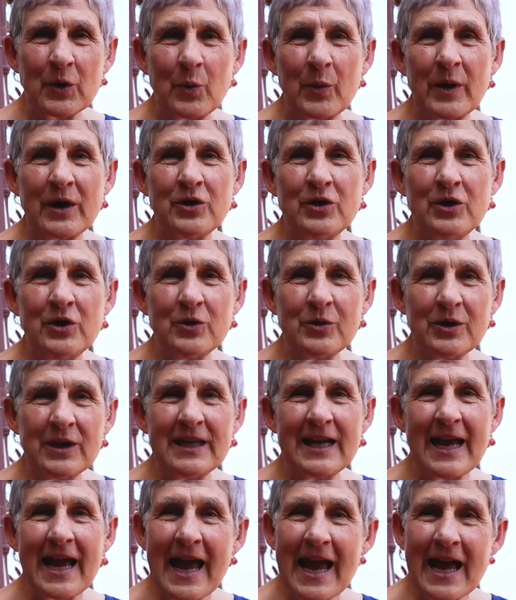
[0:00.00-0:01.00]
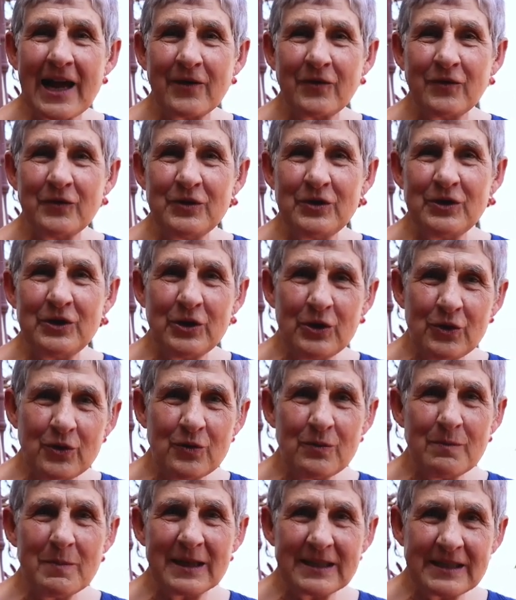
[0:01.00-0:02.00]
where you can have
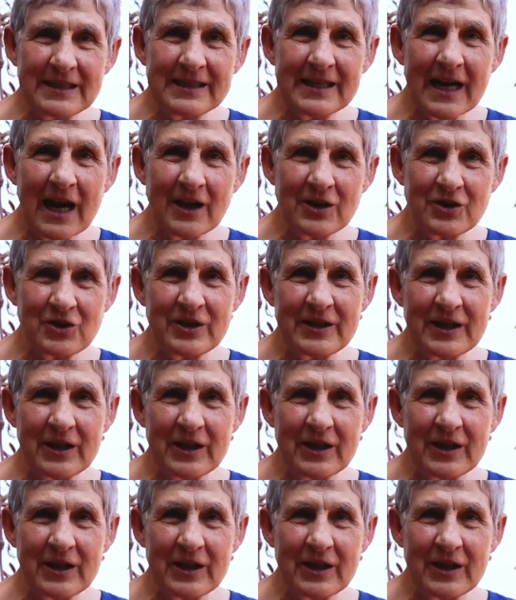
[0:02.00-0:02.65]
two massage